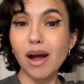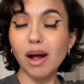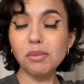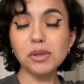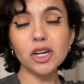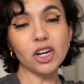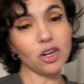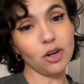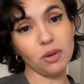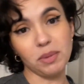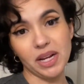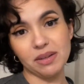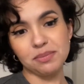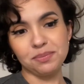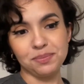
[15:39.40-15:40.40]
I'm gonna go to
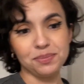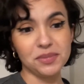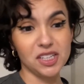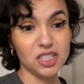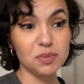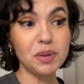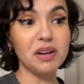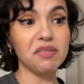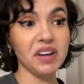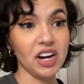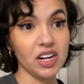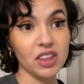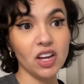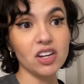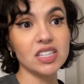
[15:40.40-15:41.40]
bed. It's been a
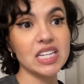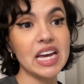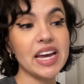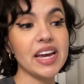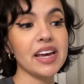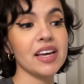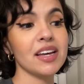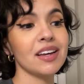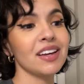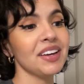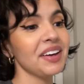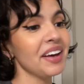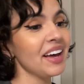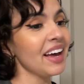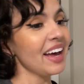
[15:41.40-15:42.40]
very long day,
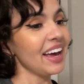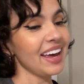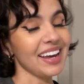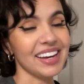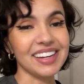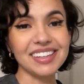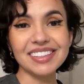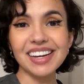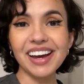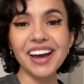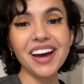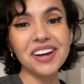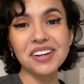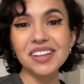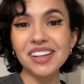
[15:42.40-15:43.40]
and I
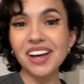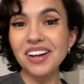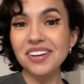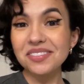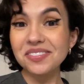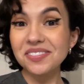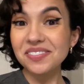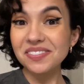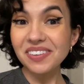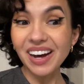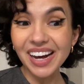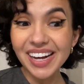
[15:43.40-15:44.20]
had a lot of fun.